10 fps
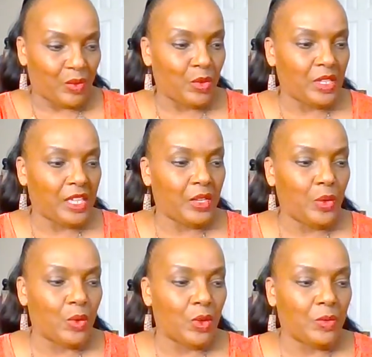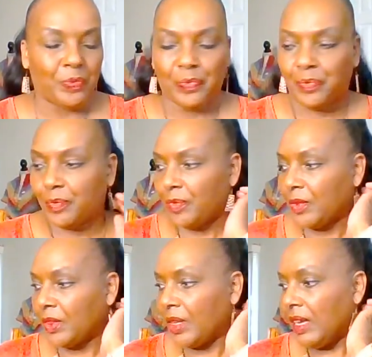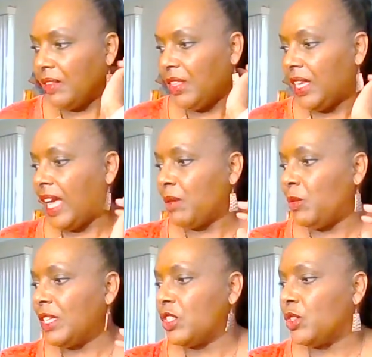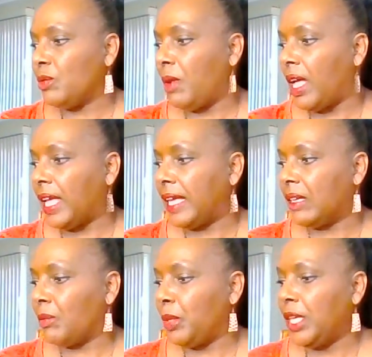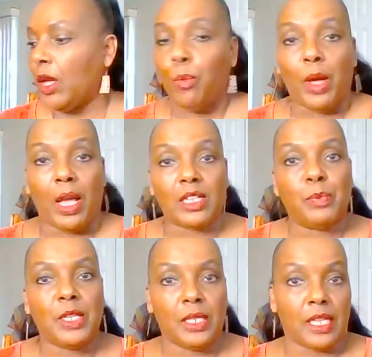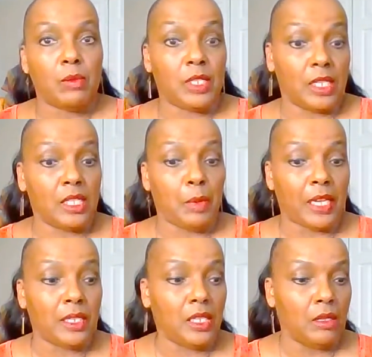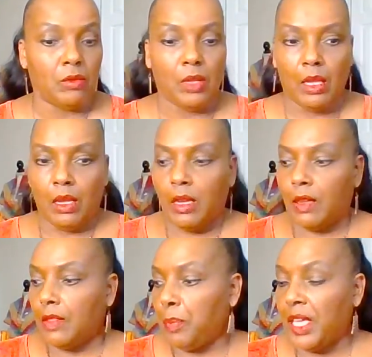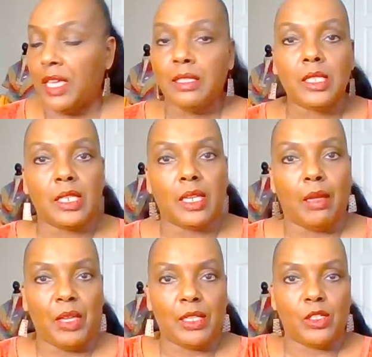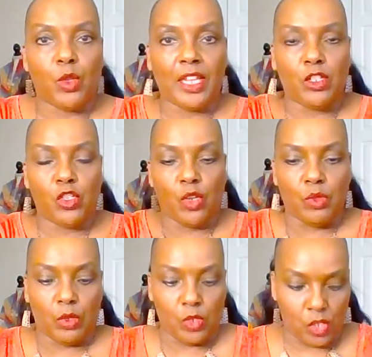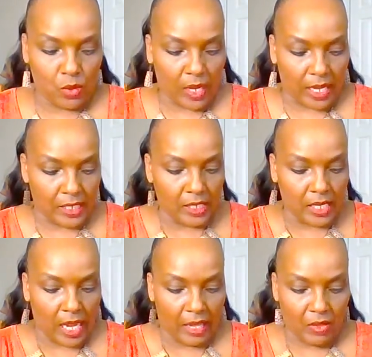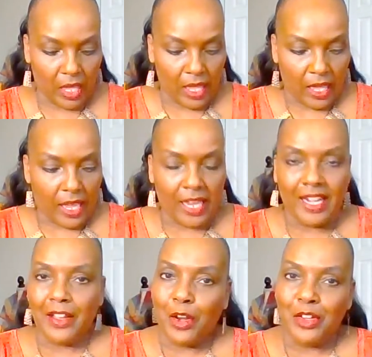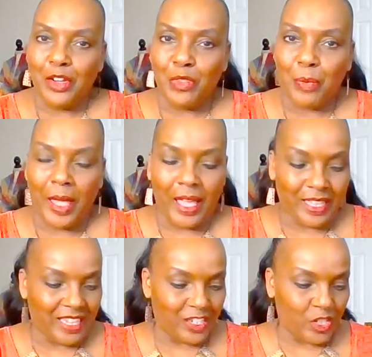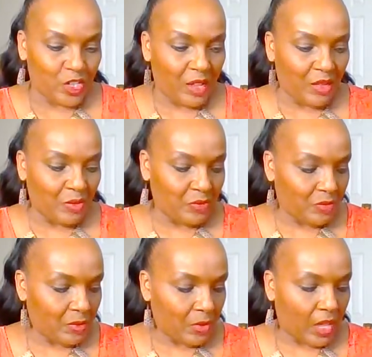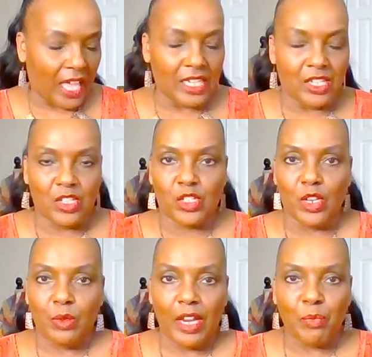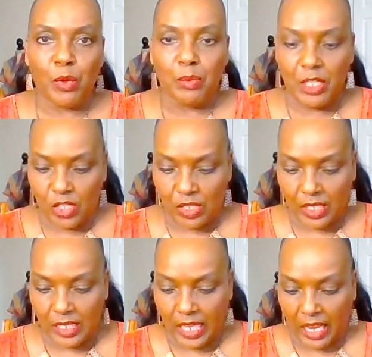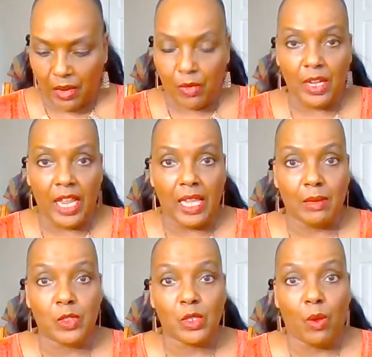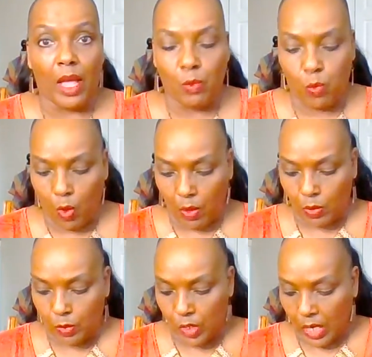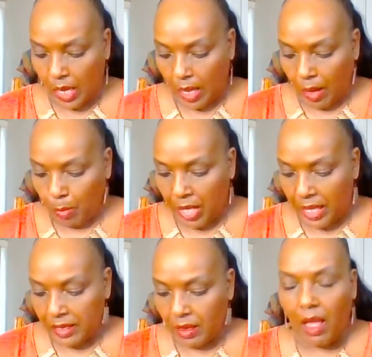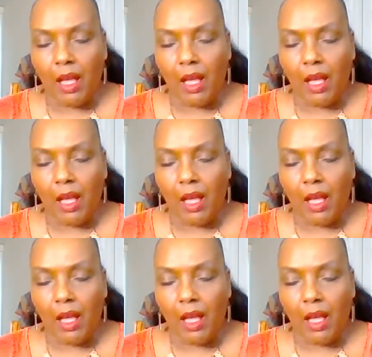Really cool. Then I went to my P.O. box because I was expecting the pins to come in so I could show those to you guys today. And I got another package. I don't have permission to say her name, so I won't, but